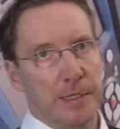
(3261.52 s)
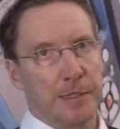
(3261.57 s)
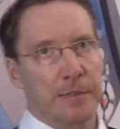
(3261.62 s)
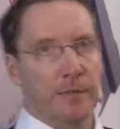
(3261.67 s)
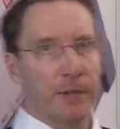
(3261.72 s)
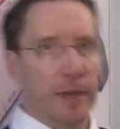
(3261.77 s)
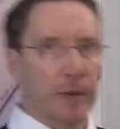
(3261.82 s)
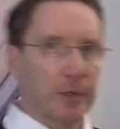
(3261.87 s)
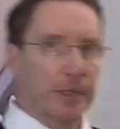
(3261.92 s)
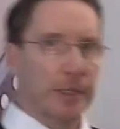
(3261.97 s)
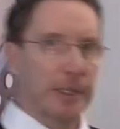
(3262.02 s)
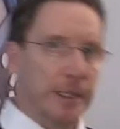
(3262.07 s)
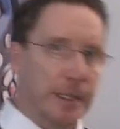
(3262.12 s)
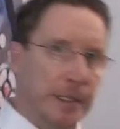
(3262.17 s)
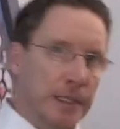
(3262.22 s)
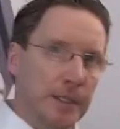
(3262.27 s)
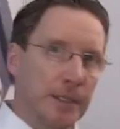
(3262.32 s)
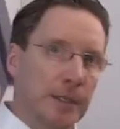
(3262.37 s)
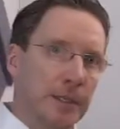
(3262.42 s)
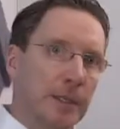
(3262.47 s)
it's very
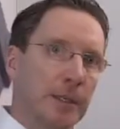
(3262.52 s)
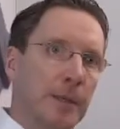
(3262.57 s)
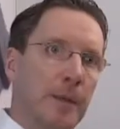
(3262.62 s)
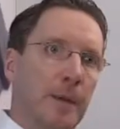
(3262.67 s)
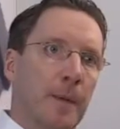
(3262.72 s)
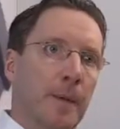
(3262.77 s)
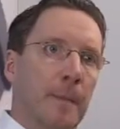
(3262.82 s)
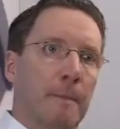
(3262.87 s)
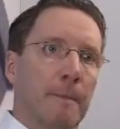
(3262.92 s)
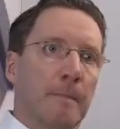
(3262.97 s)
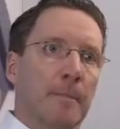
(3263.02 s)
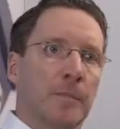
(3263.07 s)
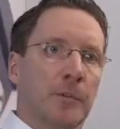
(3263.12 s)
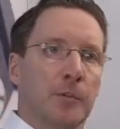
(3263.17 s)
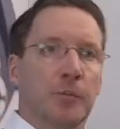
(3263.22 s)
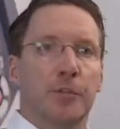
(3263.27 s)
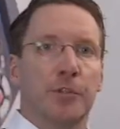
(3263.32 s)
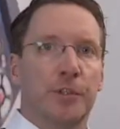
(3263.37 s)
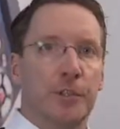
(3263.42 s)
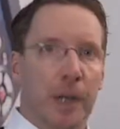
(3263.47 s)
easy
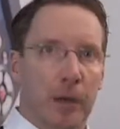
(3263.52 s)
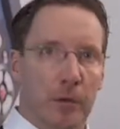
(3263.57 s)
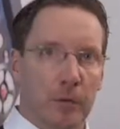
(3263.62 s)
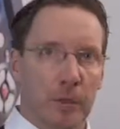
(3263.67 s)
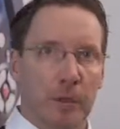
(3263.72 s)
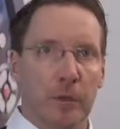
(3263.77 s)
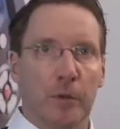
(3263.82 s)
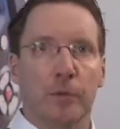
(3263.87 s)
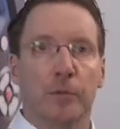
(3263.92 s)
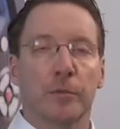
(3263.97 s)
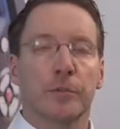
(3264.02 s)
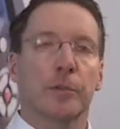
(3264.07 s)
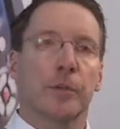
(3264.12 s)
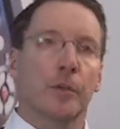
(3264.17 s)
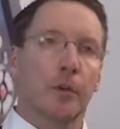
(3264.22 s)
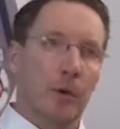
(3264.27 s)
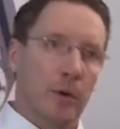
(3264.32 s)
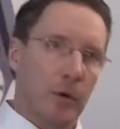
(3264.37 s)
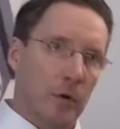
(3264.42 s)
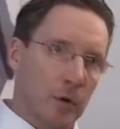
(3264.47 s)
to download
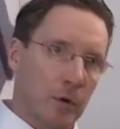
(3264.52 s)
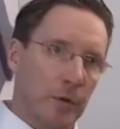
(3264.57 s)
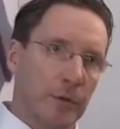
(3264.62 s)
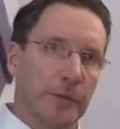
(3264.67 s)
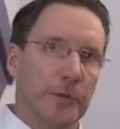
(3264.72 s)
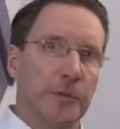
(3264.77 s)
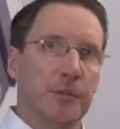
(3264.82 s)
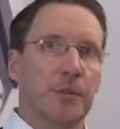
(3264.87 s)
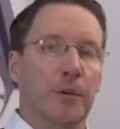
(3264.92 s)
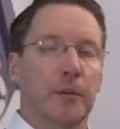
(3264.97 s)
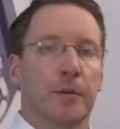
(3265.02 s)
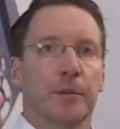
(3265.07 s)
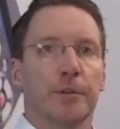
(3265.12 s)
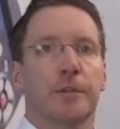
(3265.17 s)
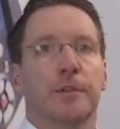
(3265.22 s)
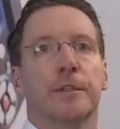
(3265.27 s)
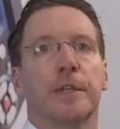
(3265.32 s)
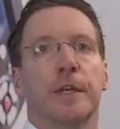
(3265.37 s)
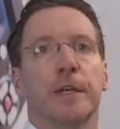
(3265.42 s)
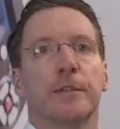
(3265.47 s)
all the
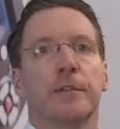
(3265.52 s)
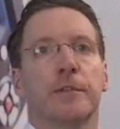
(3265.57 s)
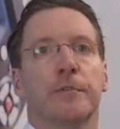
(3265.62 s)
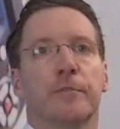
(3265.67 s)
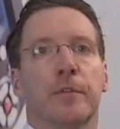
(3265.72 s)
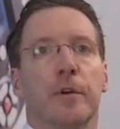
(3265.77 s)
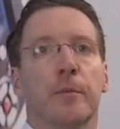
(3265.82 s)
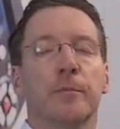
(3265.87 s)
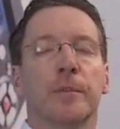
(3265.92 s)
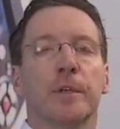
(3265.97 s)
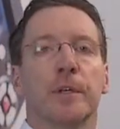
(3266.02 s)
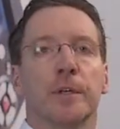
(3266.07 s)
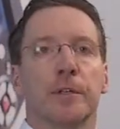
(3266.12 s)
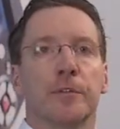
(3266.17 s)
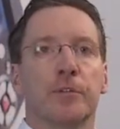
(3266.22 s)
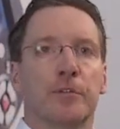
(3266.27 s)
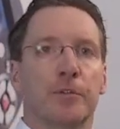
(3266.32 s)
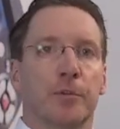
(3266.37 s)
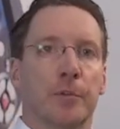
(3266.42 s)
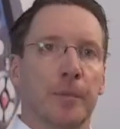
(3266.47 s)
stored data from the
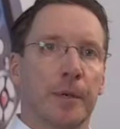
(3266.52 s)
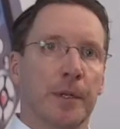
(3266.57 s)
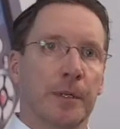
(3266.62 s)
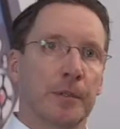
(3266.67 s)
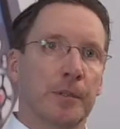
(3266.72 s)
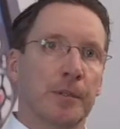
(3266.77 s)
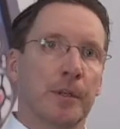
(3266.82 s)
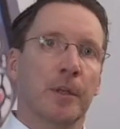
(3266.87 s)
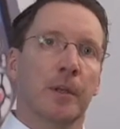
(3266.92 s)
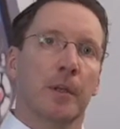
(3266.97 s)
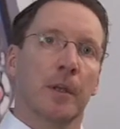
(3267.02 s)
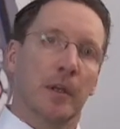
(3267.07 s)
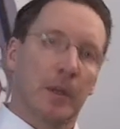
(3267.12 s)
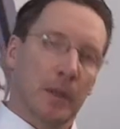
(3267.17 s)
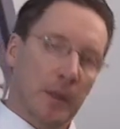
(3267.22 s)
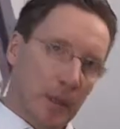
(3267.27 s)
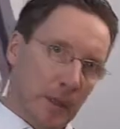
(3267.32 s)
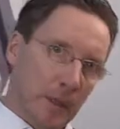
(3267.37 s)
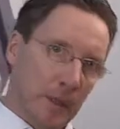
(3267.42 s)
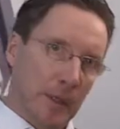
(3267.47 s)
instrument
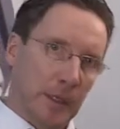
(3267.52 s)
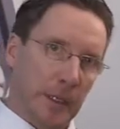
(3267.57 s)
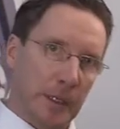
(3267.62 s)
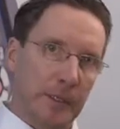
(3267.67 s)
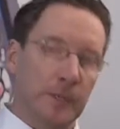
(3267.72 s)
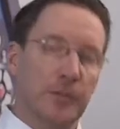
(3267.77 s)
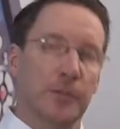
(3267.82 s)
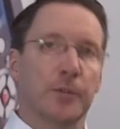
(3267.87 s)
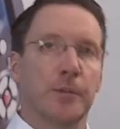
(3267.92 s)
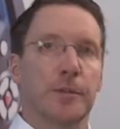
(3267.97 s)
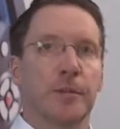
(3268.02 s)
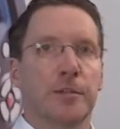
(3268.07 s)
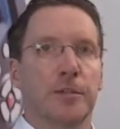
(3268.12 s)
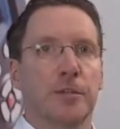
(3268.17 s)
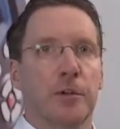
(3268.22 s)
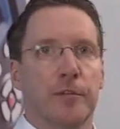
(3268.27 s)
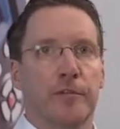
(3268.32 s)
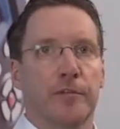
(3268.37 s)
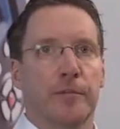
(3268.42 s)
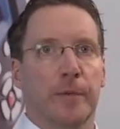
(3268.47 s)
into the
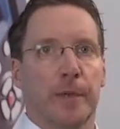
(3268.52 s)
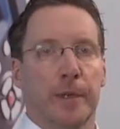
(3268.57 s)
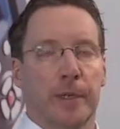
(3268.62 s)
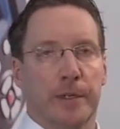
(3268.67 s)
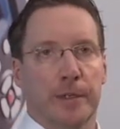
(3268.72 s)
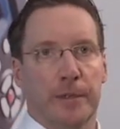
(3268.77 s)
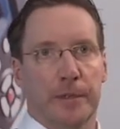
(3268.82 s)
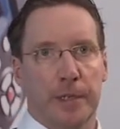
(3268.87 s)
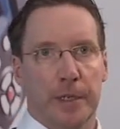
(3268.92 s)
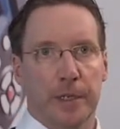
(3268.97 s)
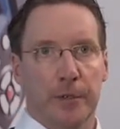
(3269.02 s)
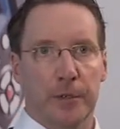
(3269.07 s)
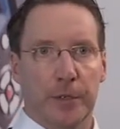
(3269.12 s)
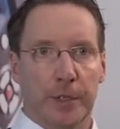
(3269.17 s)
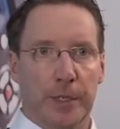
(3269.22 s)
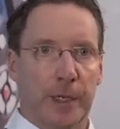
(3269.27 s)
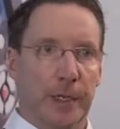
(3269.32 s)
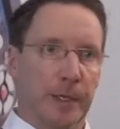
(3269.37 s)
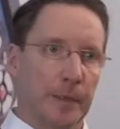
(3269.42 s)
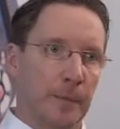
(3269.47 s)
software. There you
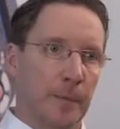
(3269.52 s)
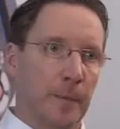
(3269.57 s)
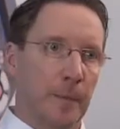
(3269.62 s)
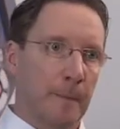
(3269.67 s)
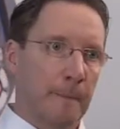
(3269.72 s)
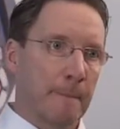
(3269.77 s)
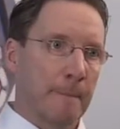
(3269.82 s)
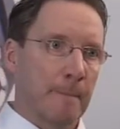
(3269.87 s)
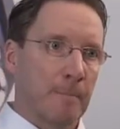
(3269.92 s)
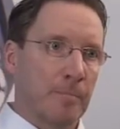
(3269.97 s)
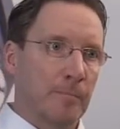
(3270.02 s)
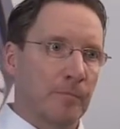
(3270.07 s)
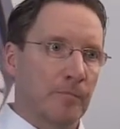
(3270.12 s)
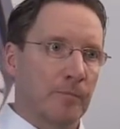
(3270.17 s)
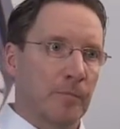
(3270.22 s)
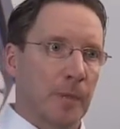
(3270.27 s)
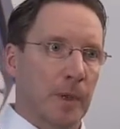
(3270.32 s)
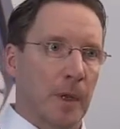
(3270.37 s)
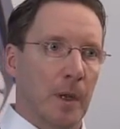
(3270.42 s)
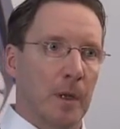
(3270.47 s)
can
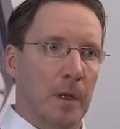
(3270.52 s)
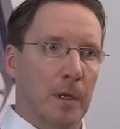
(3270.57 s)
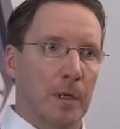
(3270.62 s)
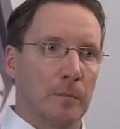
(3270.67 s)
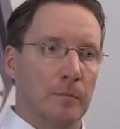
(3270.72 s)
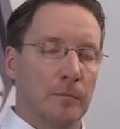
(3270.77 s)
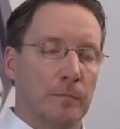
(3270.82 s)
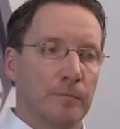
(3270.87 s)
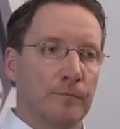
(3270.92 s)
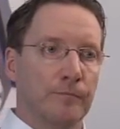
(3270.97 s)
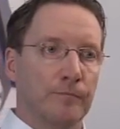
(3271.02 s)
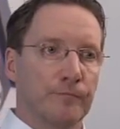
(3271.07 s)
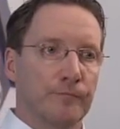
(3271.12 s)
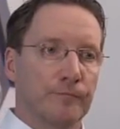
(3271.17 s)
have